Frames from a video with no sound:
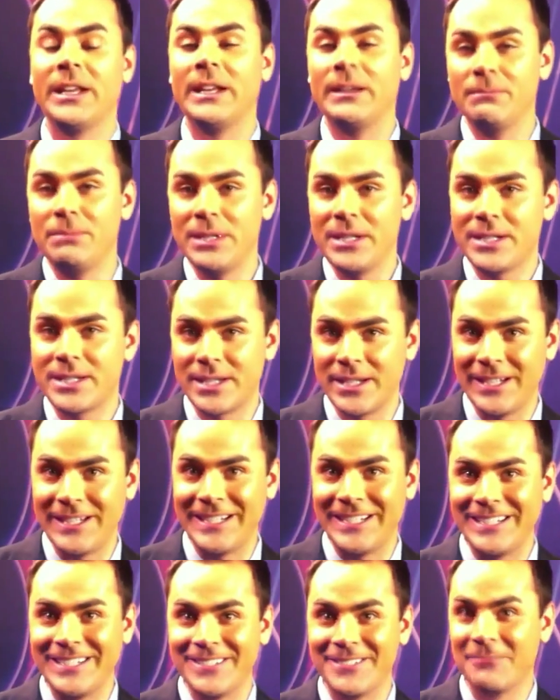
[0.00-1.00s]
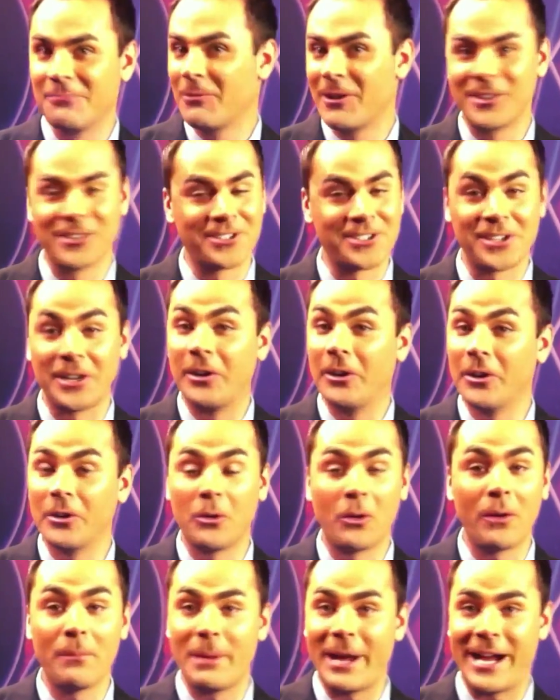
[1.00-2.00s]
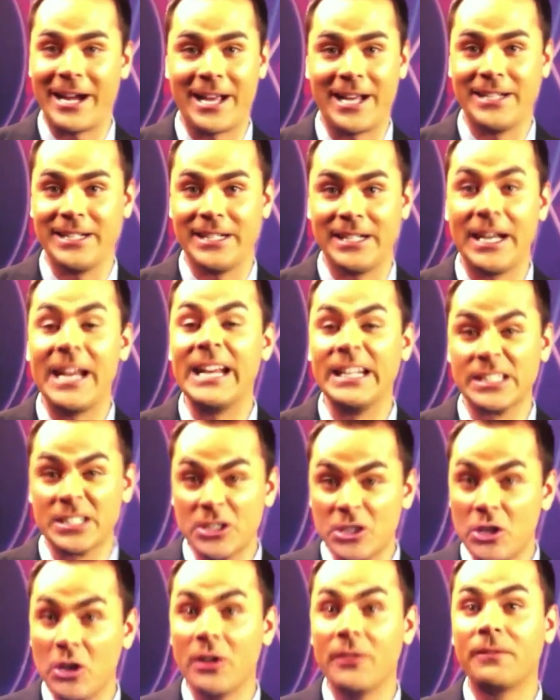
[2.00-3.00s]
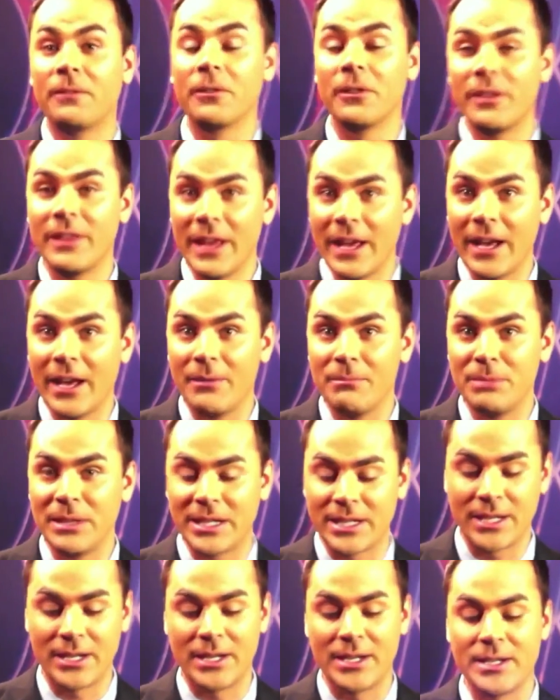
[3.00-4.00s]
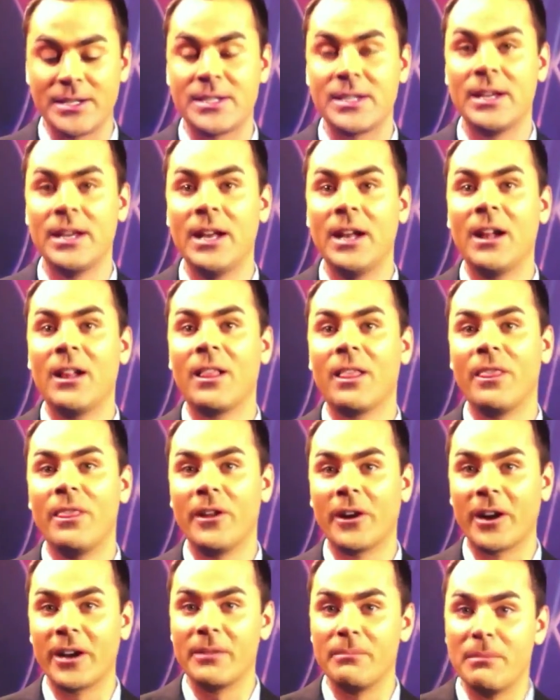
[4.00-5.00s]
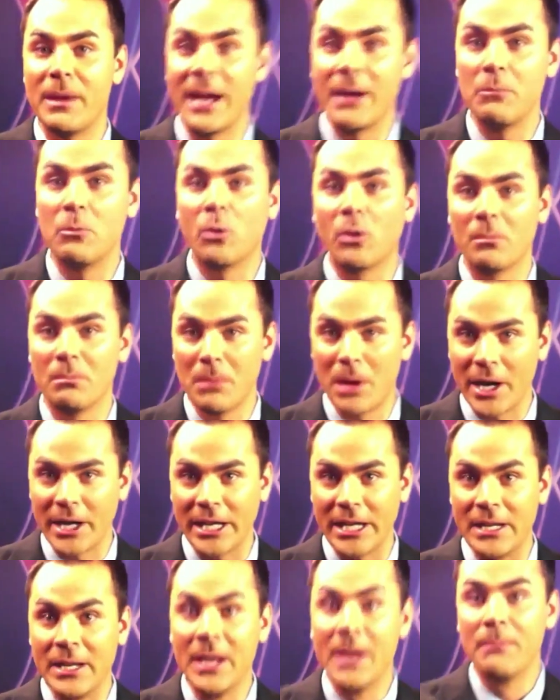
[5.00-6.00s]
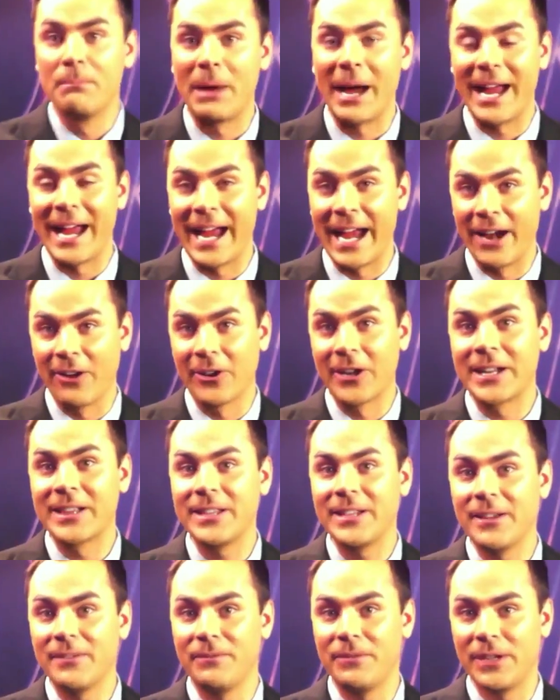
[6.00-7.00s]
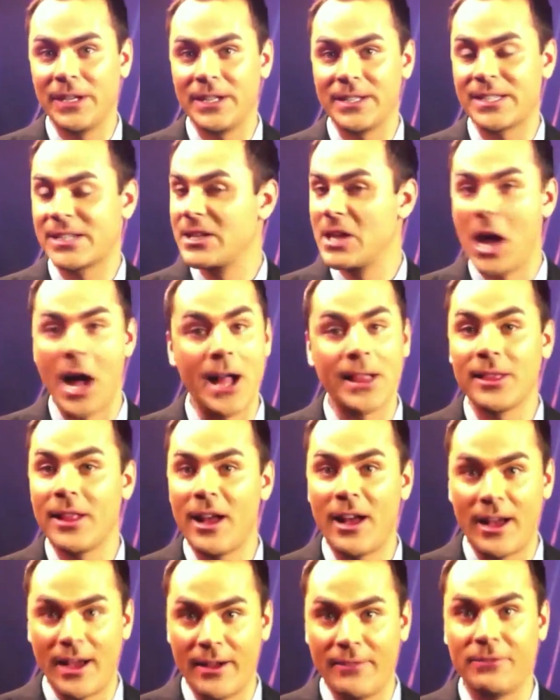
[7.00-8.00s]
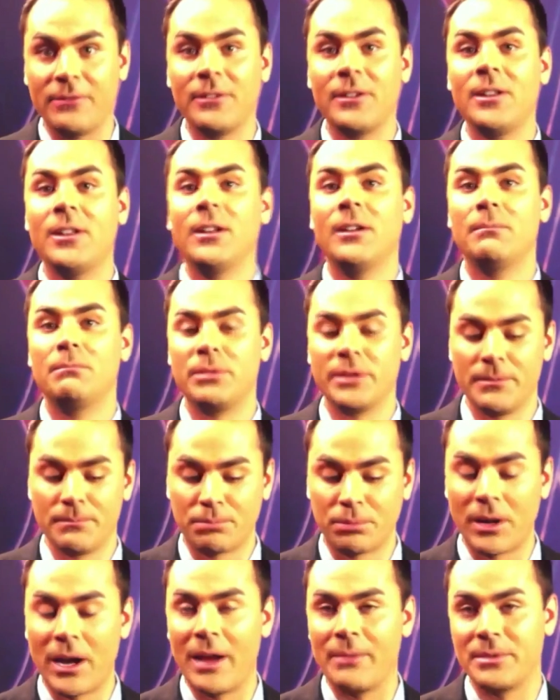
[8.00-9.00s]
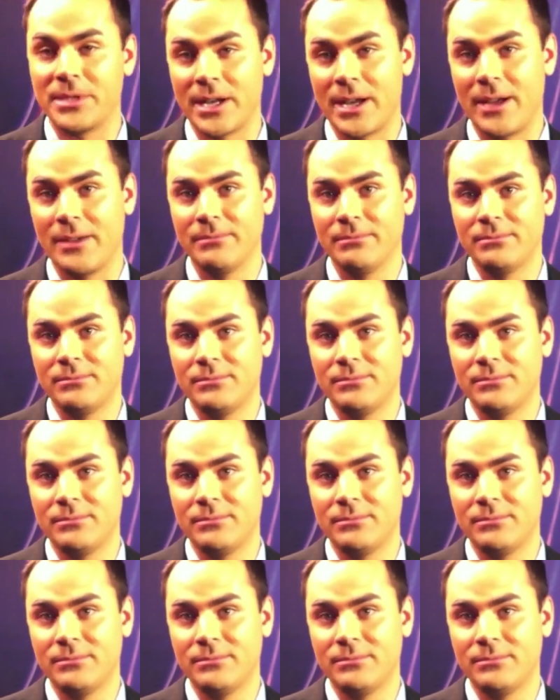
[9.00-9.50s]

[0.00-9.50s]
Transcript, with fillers: NBC, whether it's a good or bad idea, it's good for them because they're going to make more money by airing the events, not live, but in prime time.